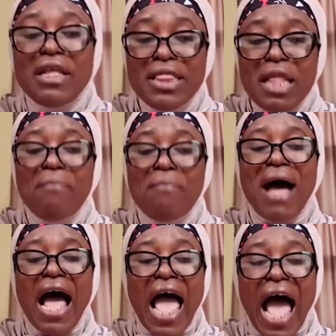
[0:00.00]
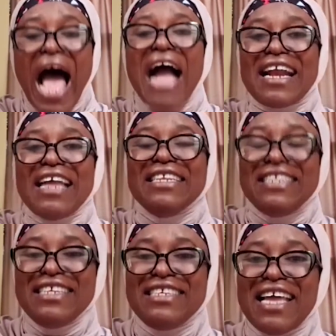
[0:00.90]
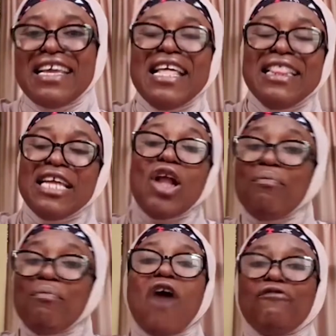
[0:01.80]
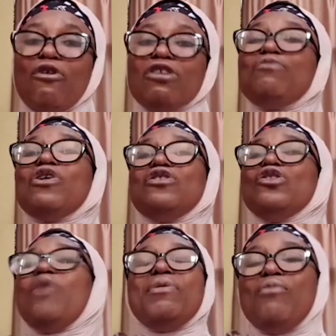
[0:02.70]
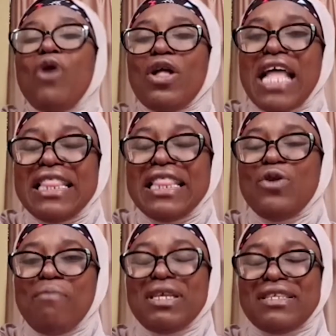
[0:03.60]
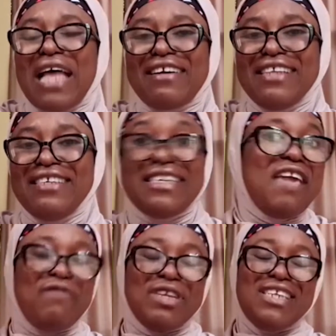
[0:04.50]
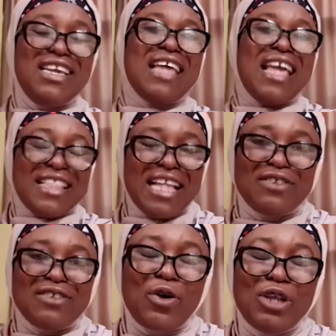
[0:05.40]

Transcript: number accredited. The number of votes must not be more than the number accredited. If you see, then it's not